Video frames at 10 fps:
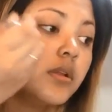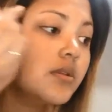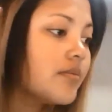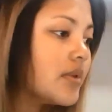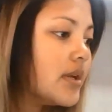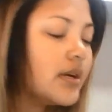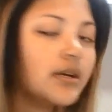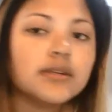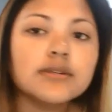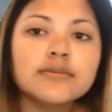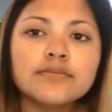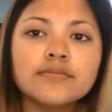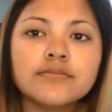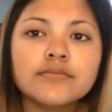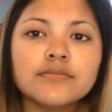it's really nice.
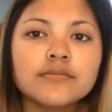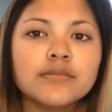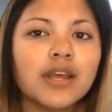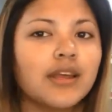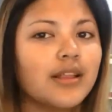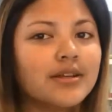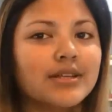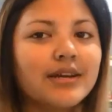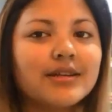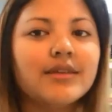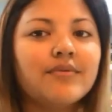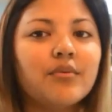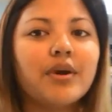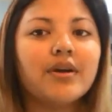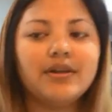Looks like I didn't
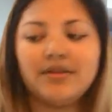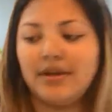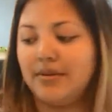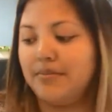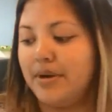even wear anything,